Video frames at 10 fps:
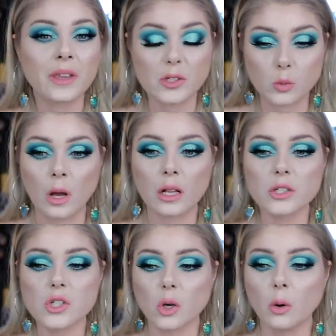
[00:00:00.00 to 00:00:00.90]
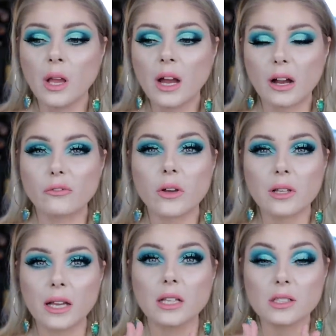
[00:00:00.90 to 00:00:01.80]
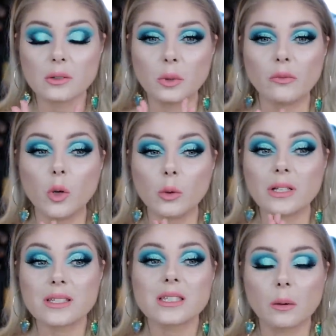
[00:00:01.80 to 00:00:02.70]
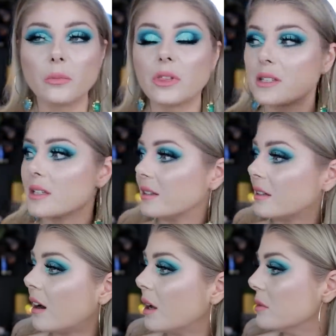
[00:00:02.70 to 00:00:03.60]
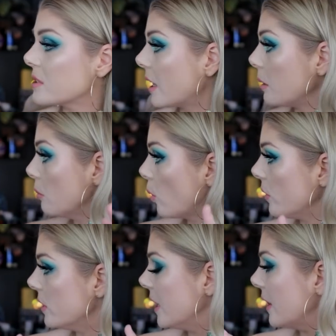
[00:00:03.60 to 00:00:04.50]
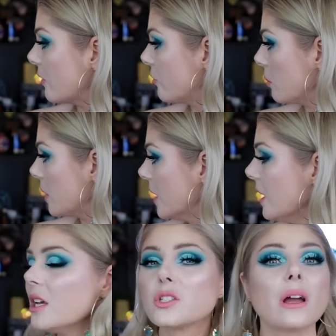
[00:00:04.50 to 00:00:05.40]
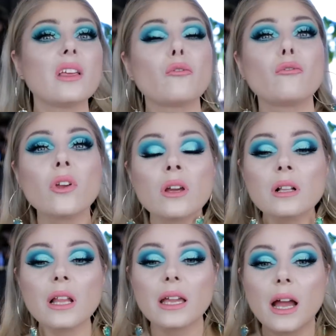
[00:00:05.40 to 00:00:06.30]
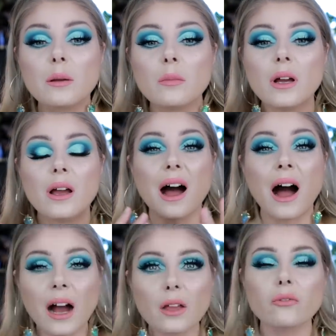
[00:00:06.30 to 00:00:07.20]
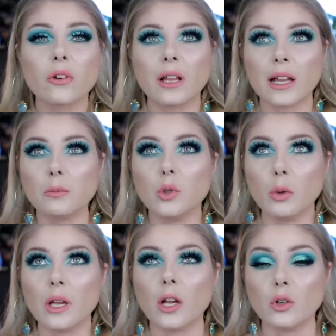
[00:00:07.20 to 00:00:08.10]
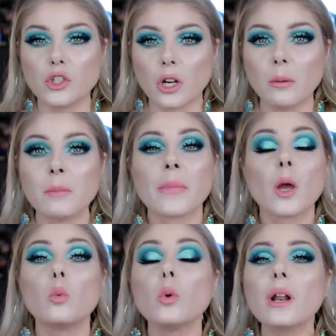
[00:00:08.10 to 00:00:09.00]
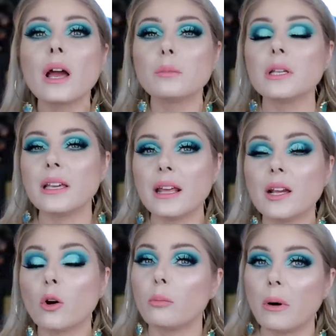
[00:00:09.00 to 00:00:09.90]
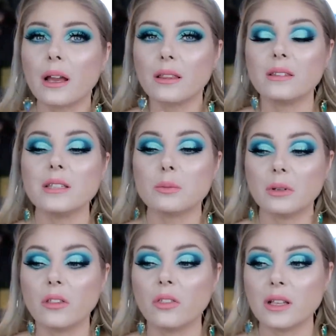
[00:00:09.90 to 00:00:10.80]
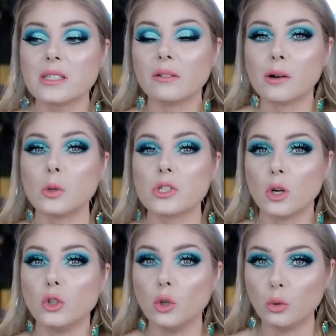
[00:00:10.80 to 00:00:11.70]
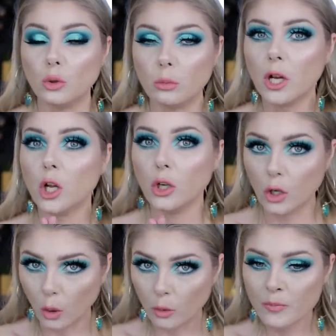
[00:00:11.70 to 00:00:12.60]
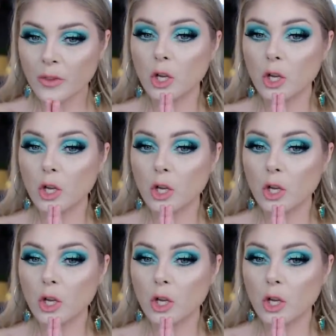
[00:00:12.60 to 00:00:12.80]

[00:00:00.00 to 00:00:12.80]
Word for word: as well, so I feel like reviewing some things at a time is like more than enough for me. So I feel like I'm I feel like I'm doing a good job. Would I be getting or buying these many things if I wasn't on YouTube? No.